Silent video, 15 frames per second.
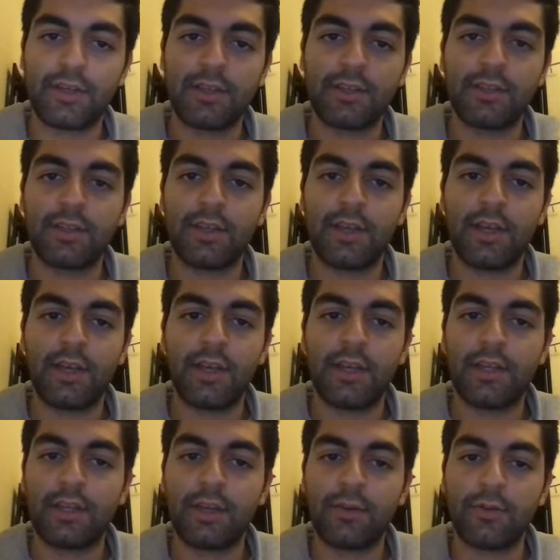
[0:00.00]
sense.
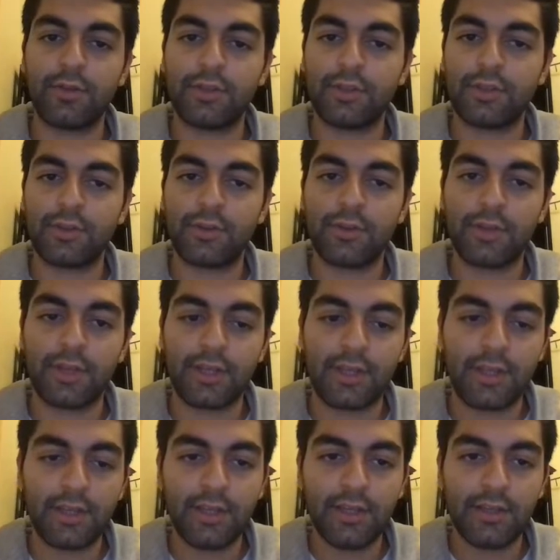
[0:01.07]
Now we'll just go
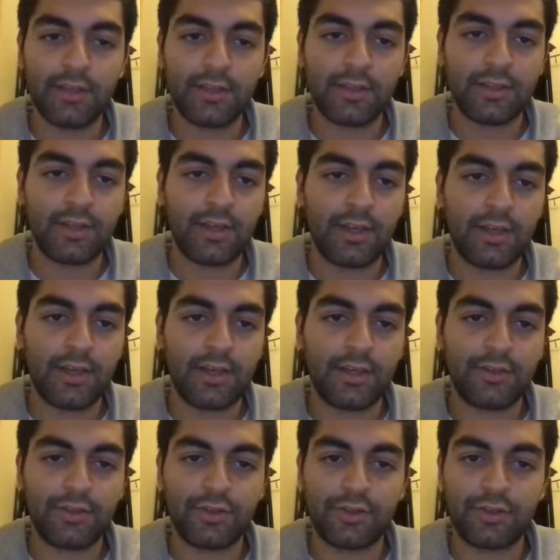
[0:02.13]
like this
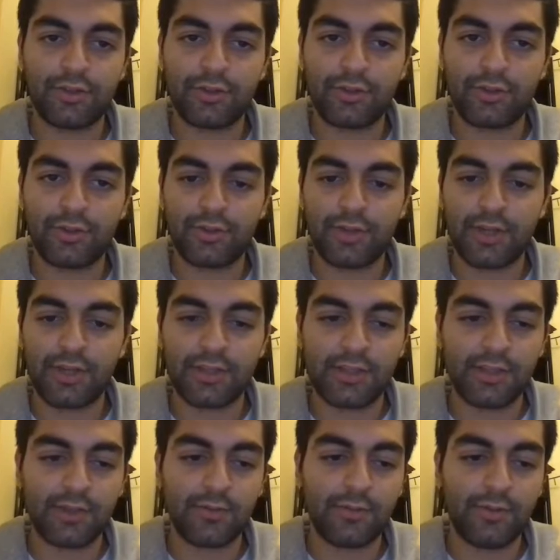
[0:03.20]
just to show you guys
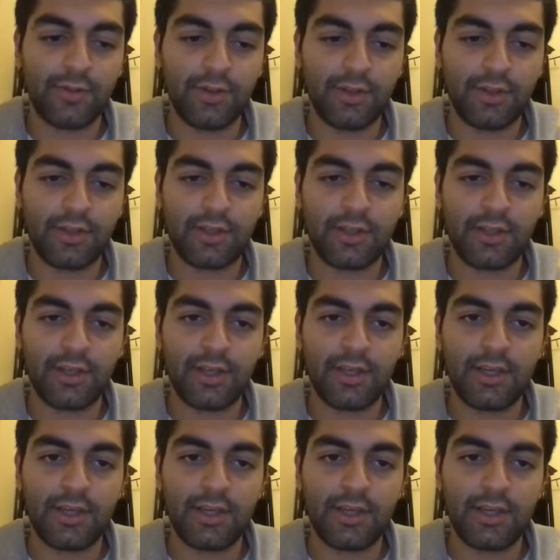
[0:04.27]
that it works.